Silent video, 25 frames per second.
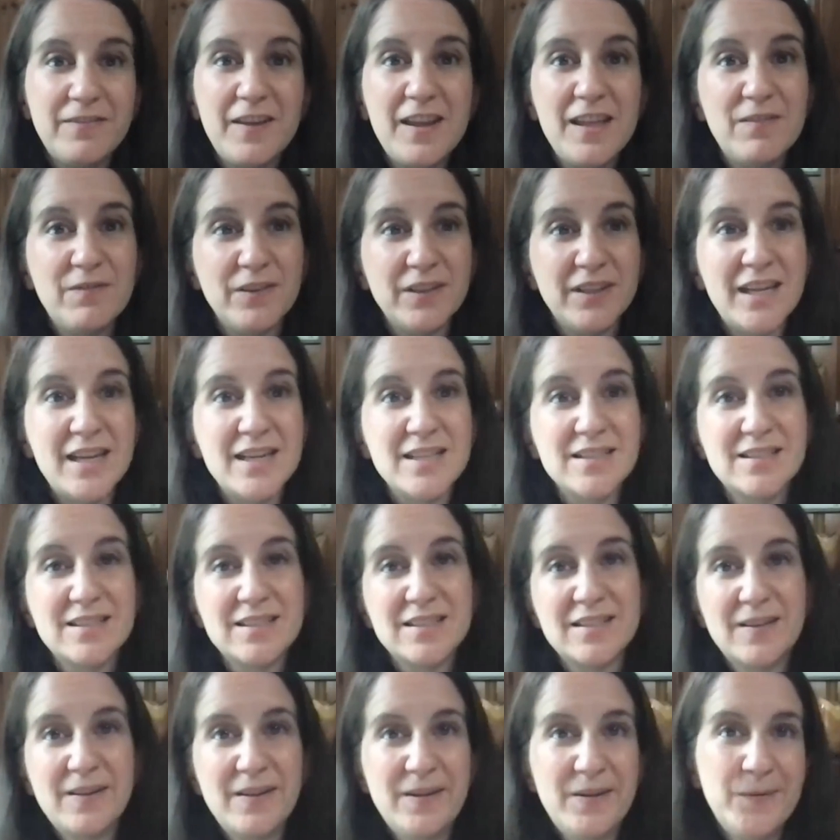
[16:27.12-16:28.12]
God was
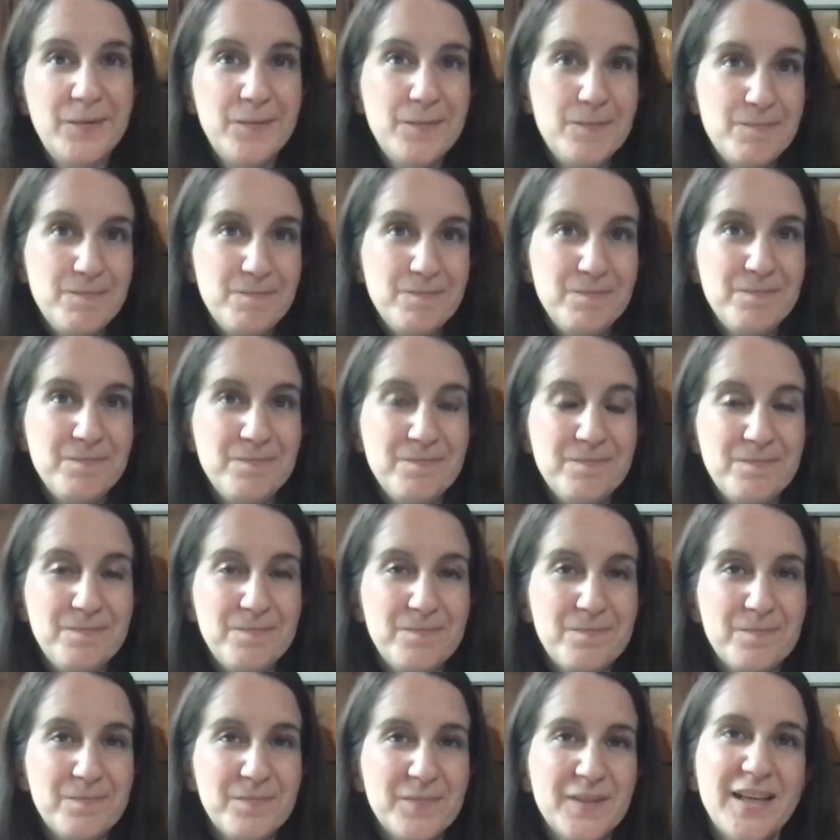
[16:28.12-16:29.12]
there
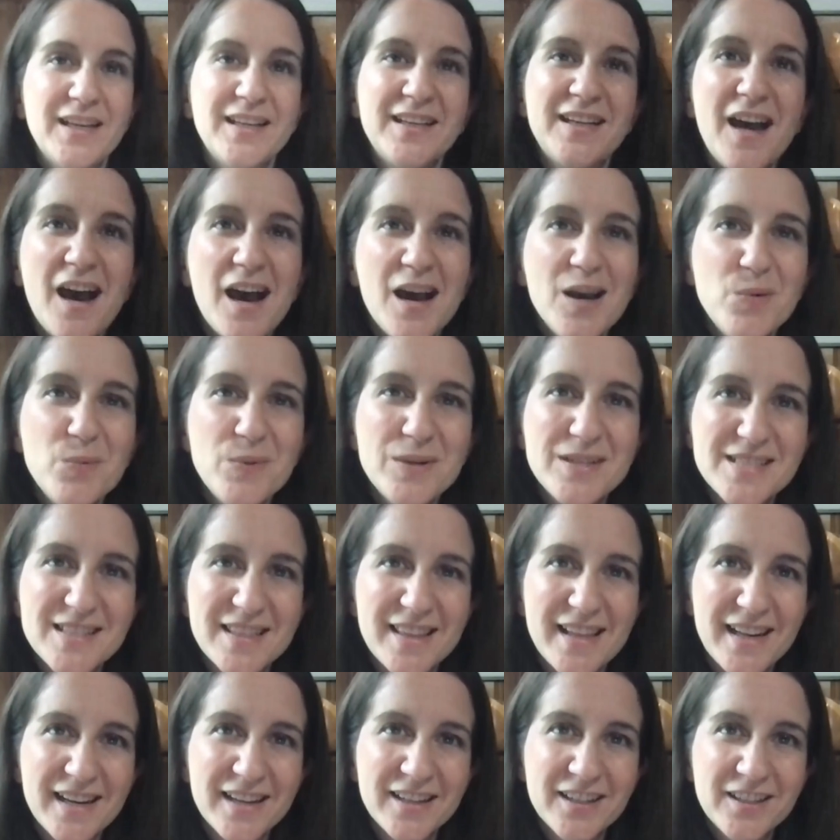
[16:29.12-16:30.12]
when that
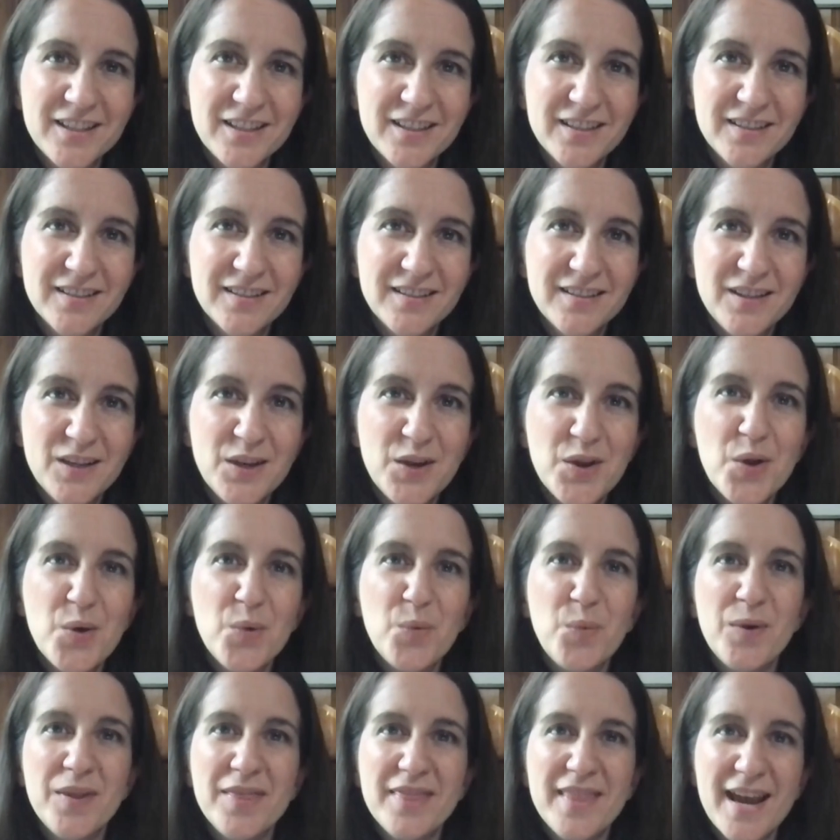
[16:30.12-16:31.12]
terrifying and deep
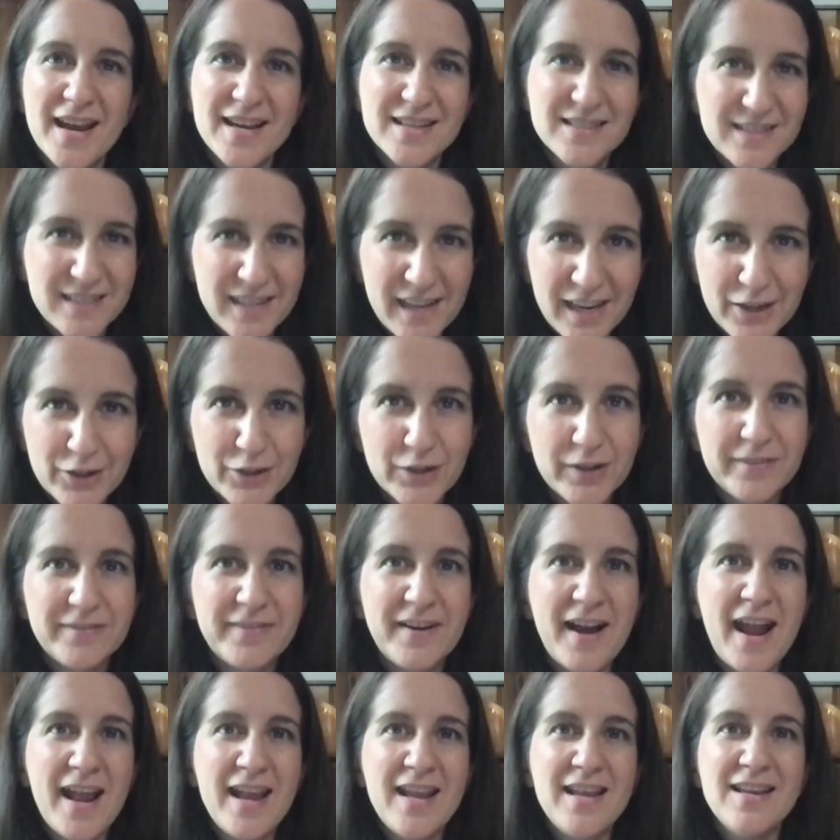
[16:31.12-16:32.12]
shadow
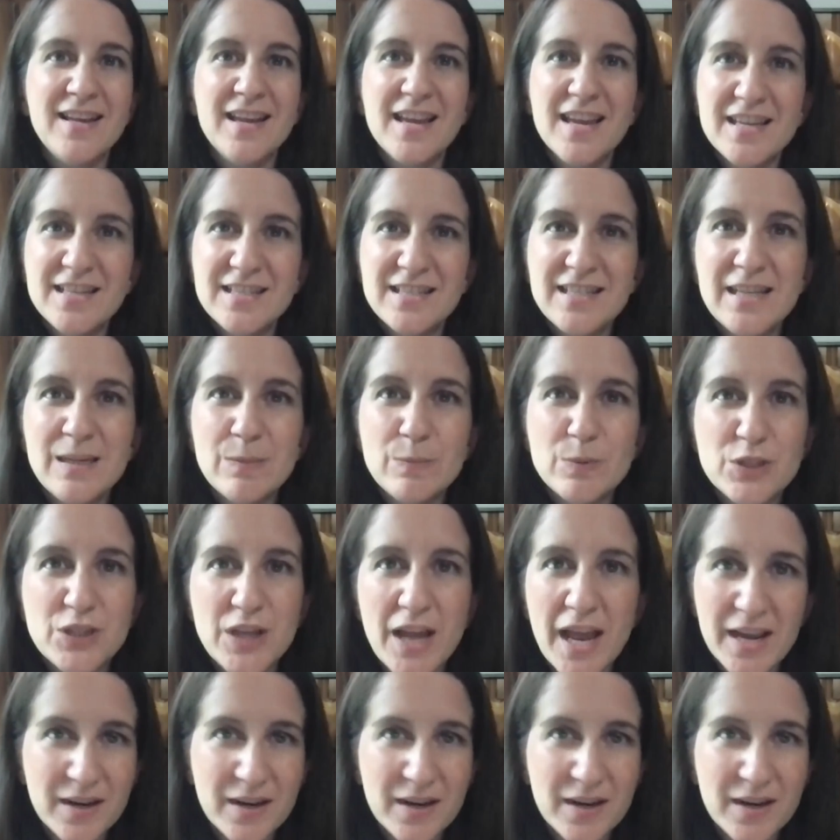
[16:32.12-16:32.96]
settled over Abram.